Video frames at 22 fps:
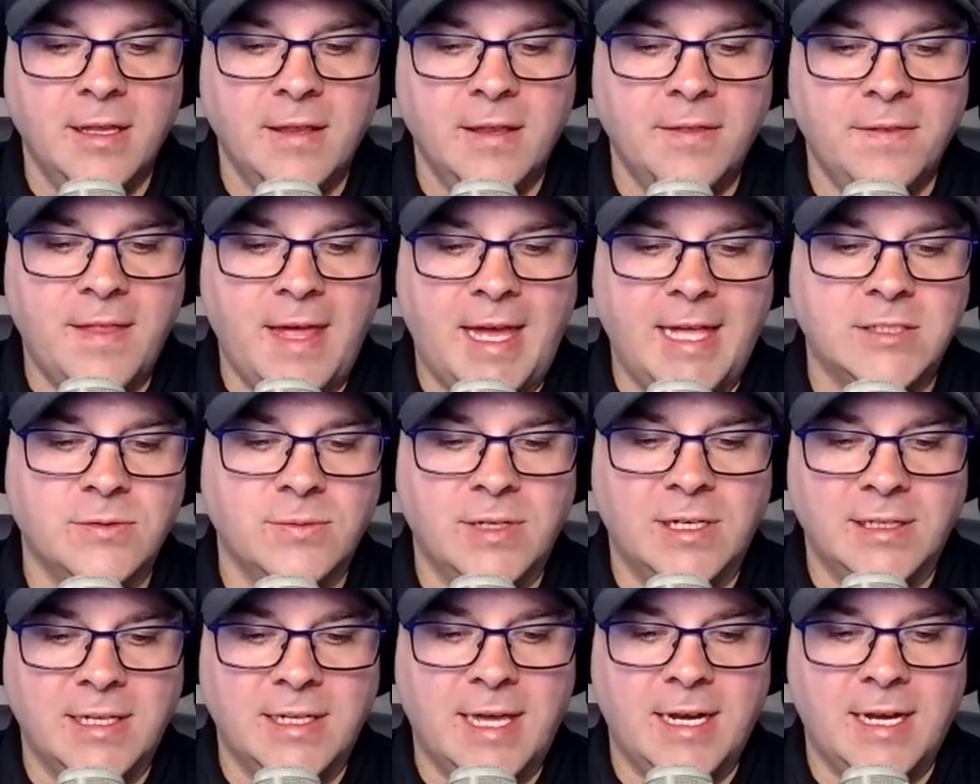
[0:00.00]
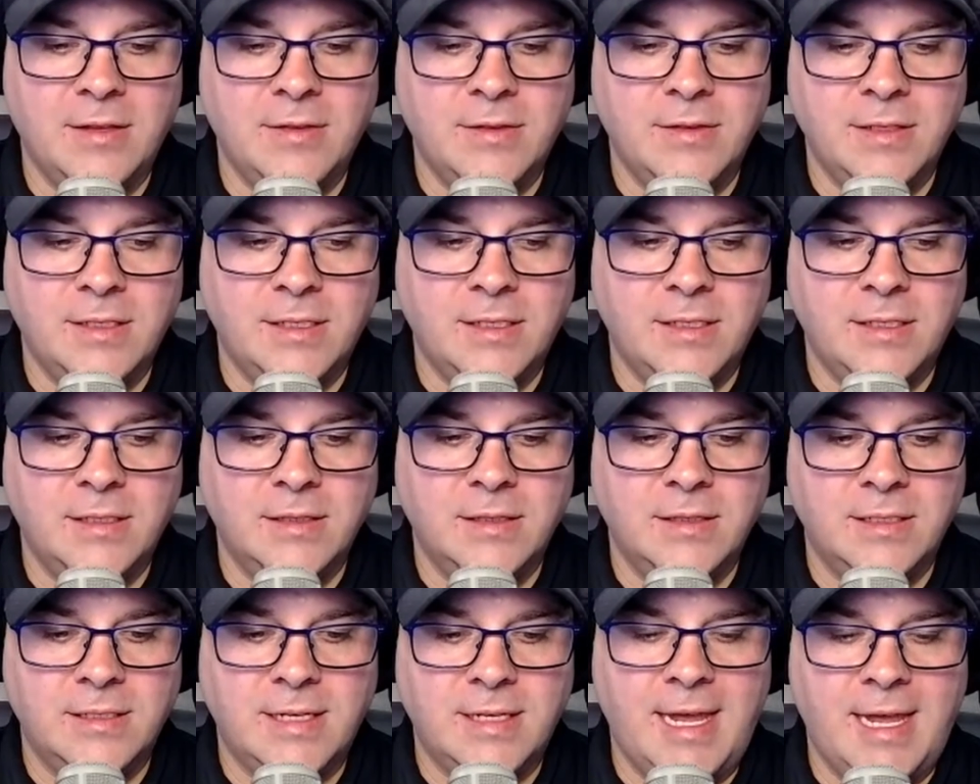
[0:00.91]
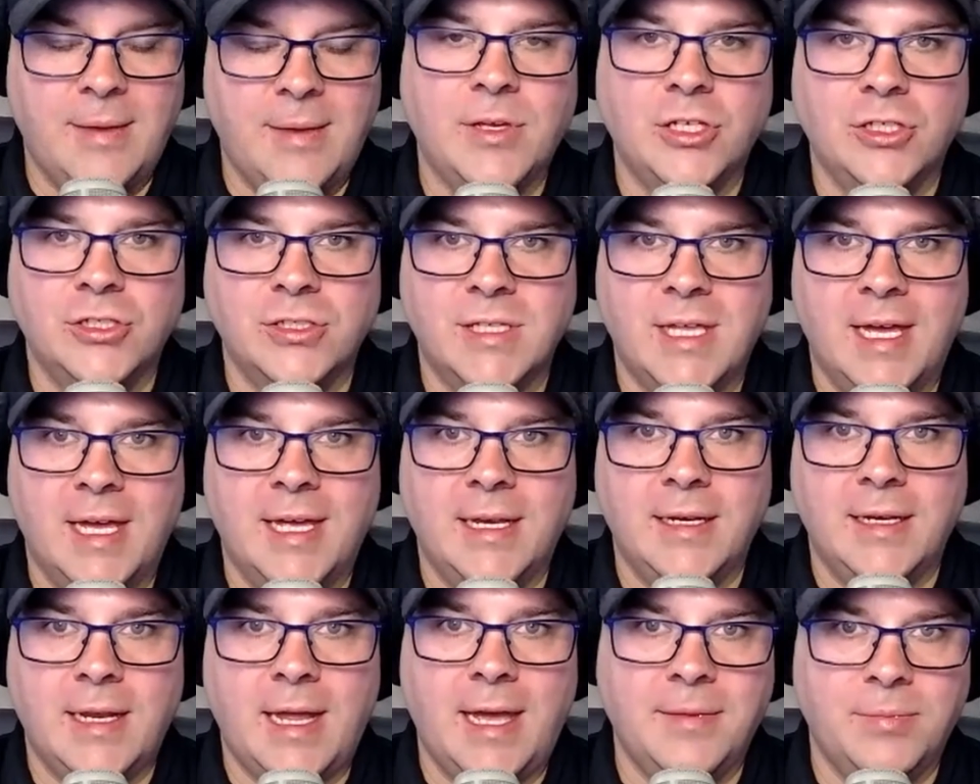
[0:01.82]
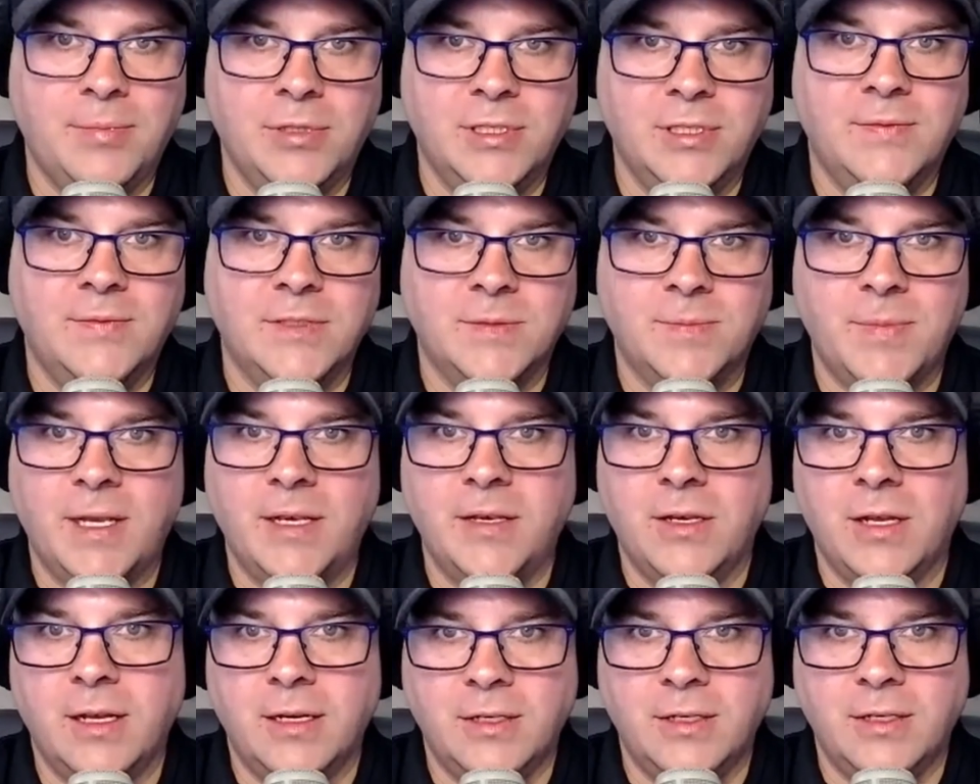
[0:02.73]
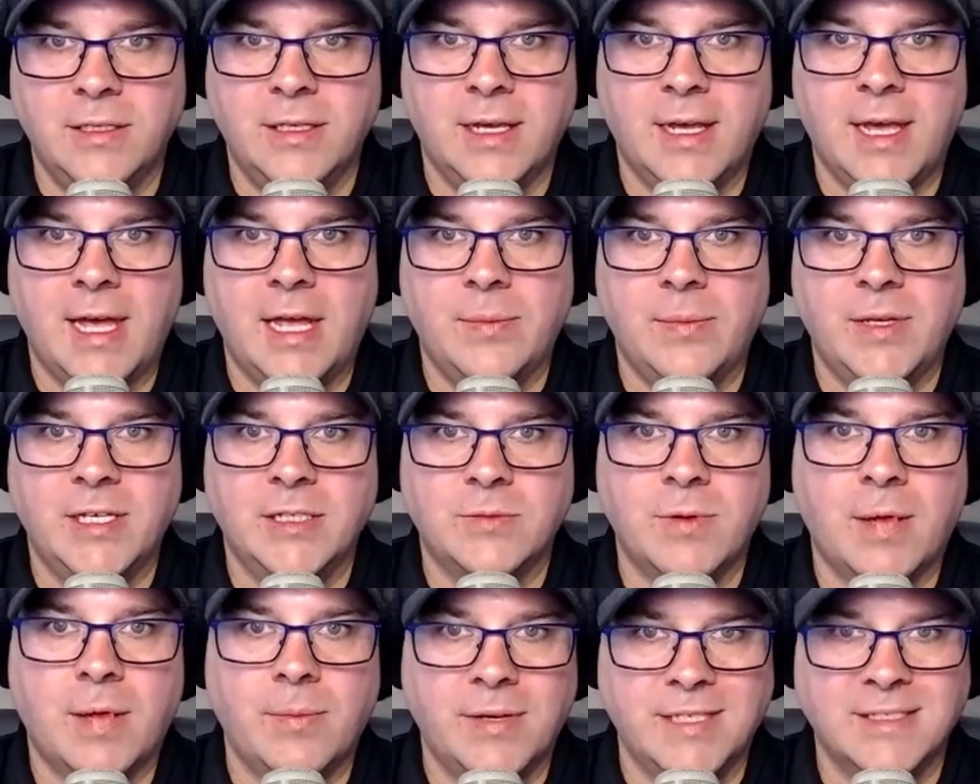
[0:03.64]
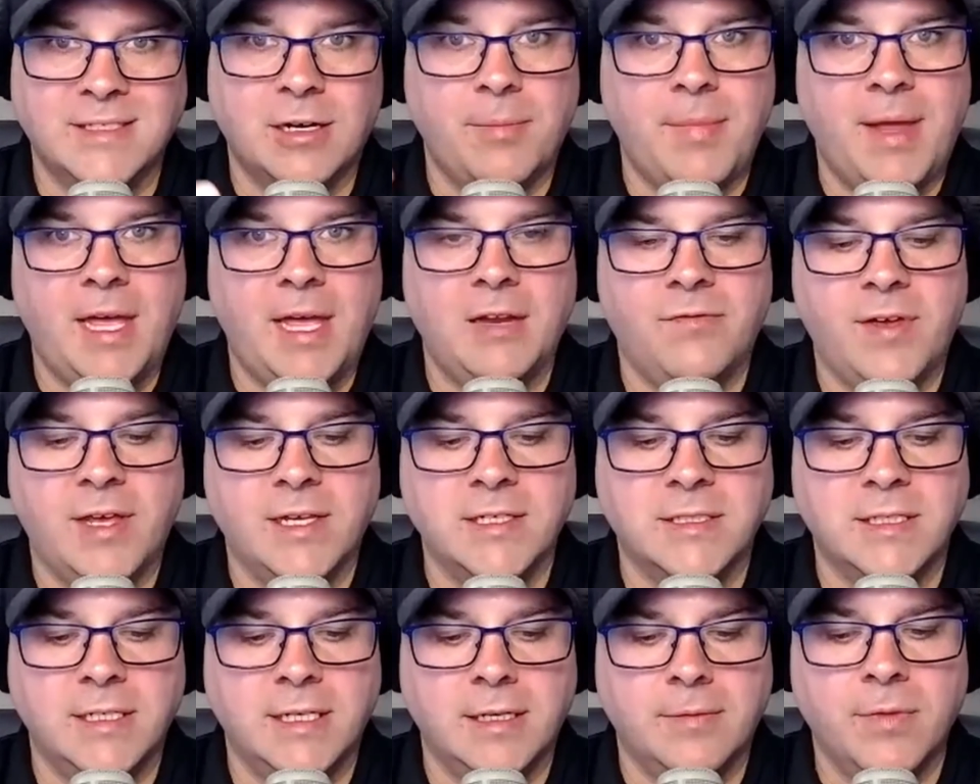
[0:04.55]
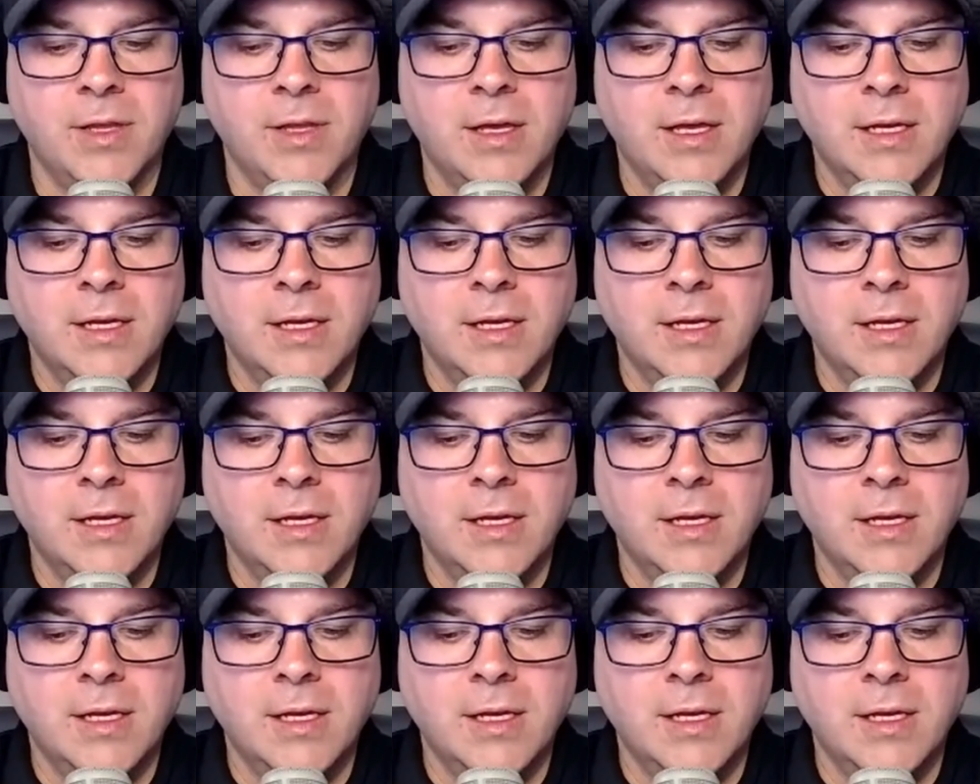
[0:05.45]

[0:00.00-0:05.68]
that's when a lot of the damage that I believe has been done to the economy is probably going to start manifesting.